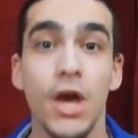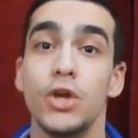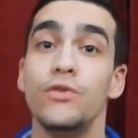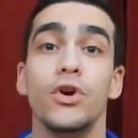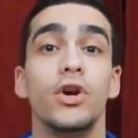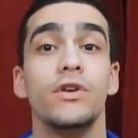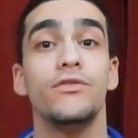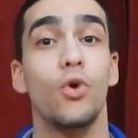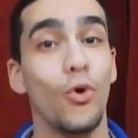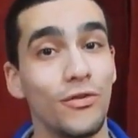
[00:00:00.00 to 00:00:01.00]
You've heard
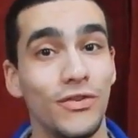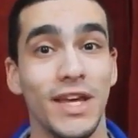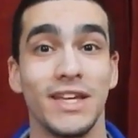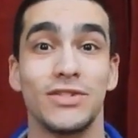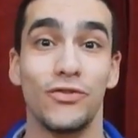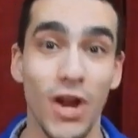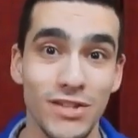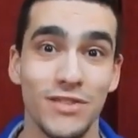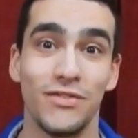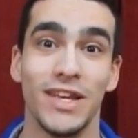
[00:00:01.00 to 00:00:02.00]
of cornflakes,
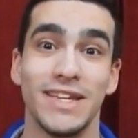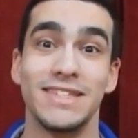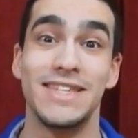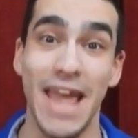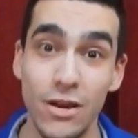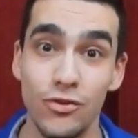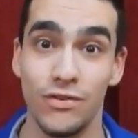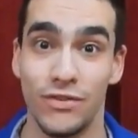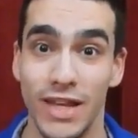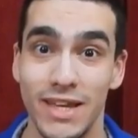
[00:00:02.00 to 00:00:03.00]
frosted flakes,
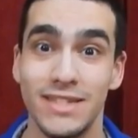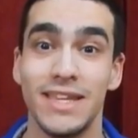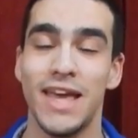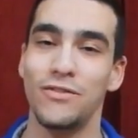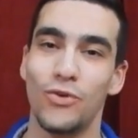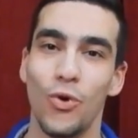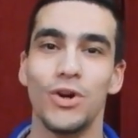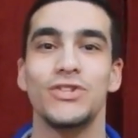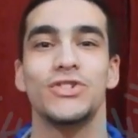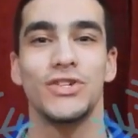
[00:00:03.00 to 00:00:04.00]
dandruff flakes, and of
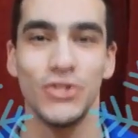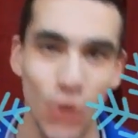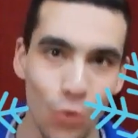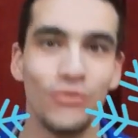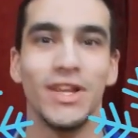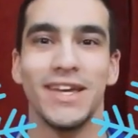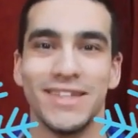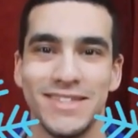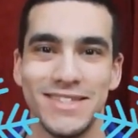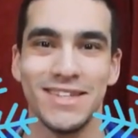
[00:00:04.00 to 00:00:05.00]
course,
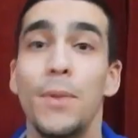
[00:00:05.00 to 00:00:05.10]
snowflakes.